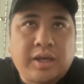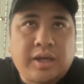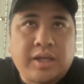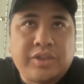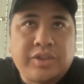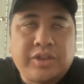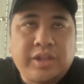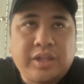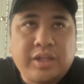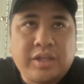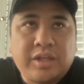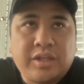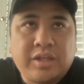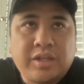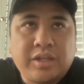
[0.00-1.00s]
I
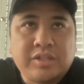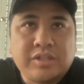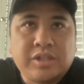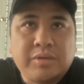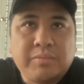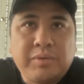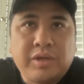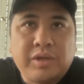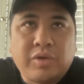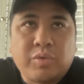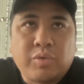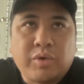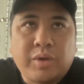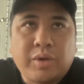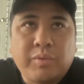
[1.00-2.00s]
think it's going to be a
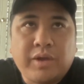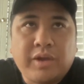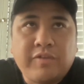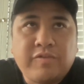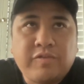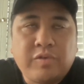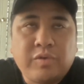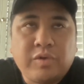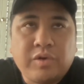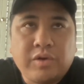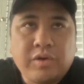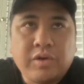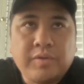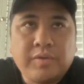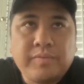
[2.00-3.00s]
great way
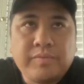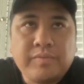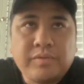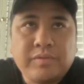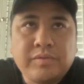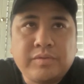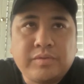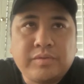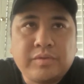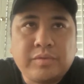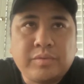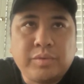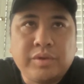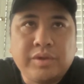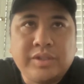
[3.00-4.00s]
for
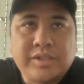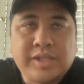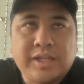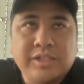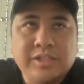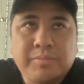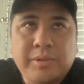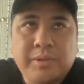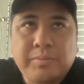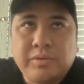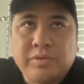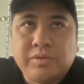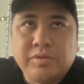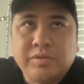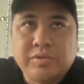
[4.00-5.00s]
really talented
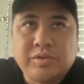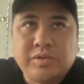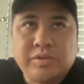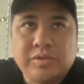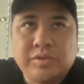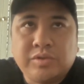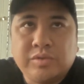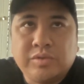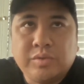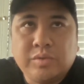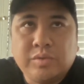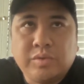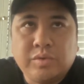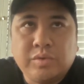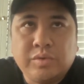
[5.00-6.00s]
people
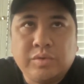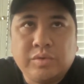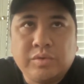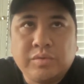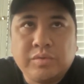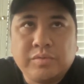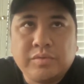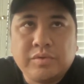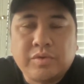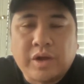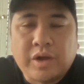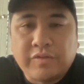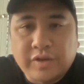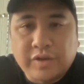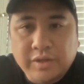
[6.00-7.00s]
to
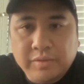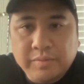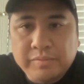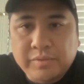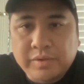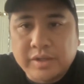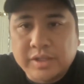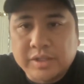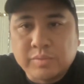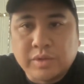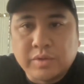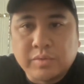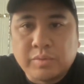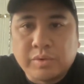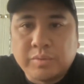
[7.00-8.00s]
crowdfund right? That's
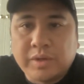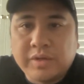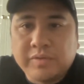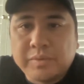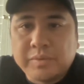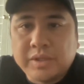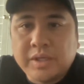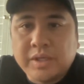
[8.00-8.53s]
one, one way of putting